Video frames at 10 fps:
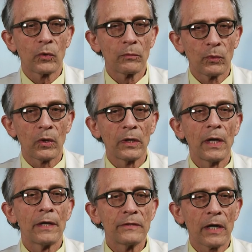more and
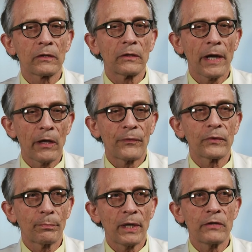more younger,
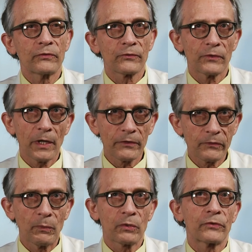healthier patients. They're
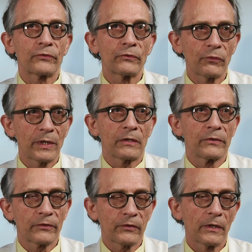not smokers or
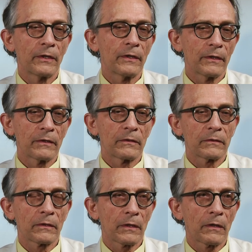drinkers,
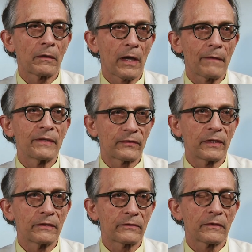uh,
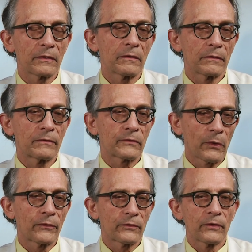obviously, and
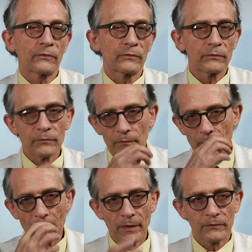so it's just
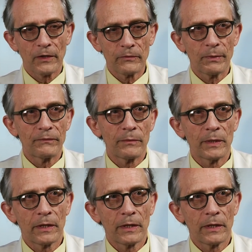it's HPV